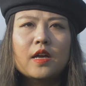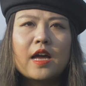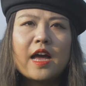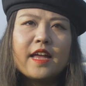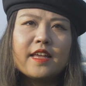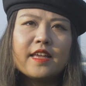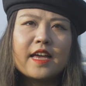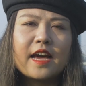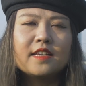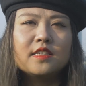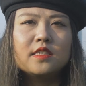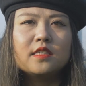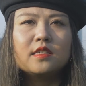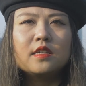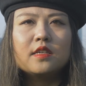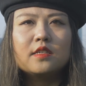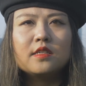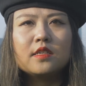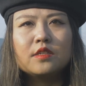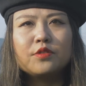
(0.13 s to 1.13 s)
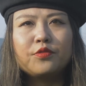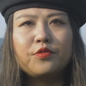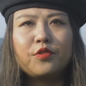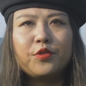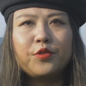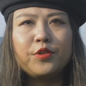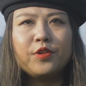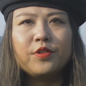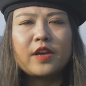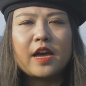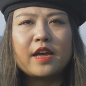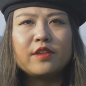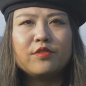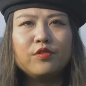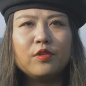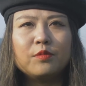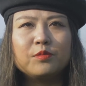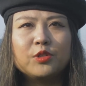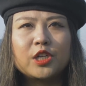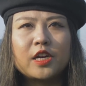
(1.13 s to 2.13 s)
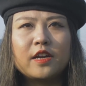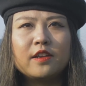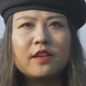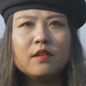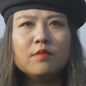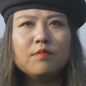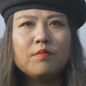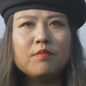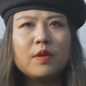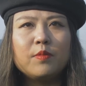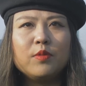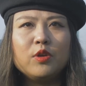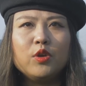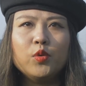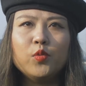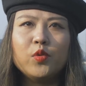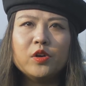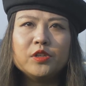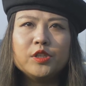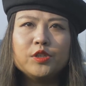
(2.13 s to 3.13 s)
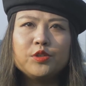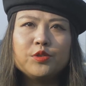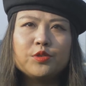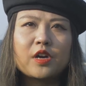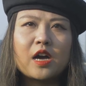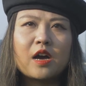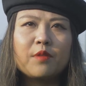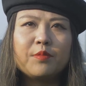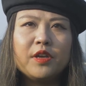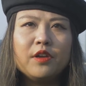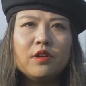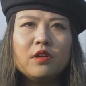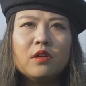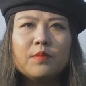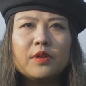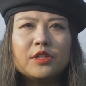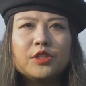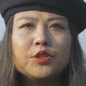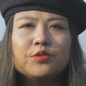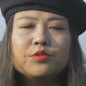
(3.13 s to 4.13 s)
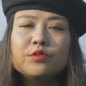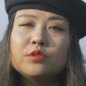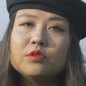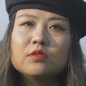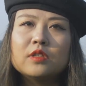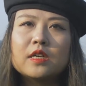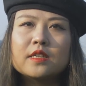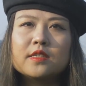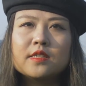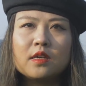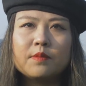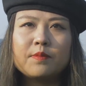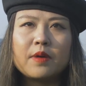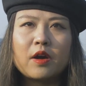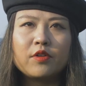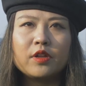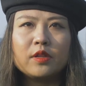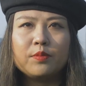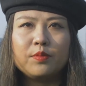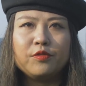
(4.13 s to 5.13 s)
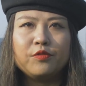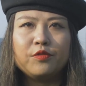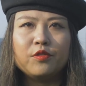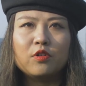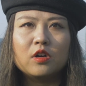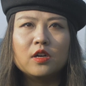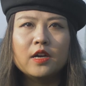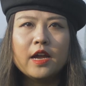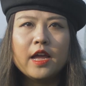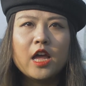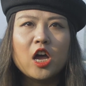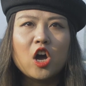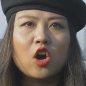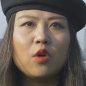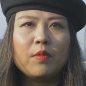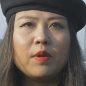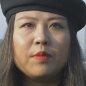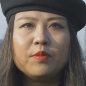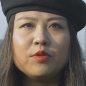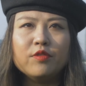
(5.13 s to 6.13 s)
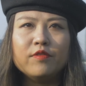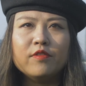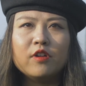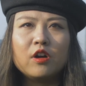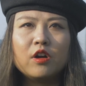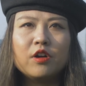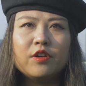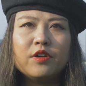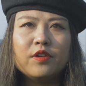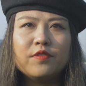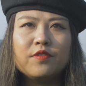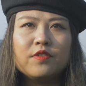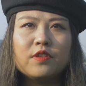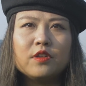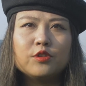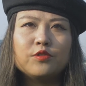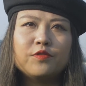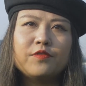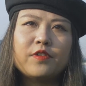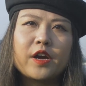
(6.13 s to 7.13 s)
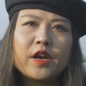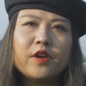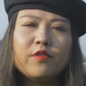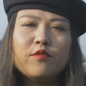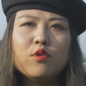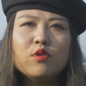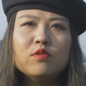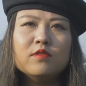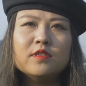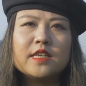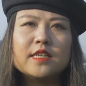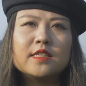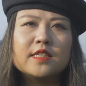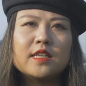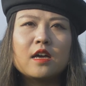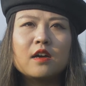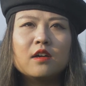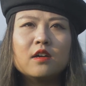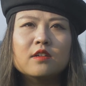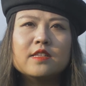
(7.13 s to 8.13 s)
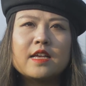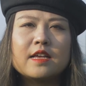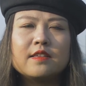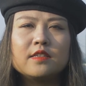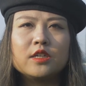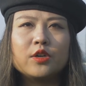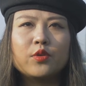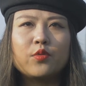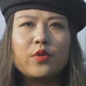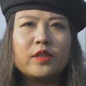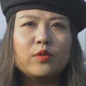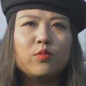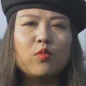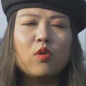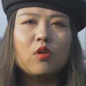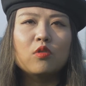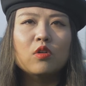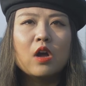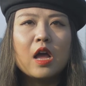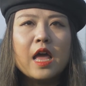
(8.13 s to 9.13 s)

Hi guys, this is a for real guide from China. Maybe you wanted to come here, but you knew nothing about it before. Or maybe you've heard of the firewall that's longer than the Great Wall.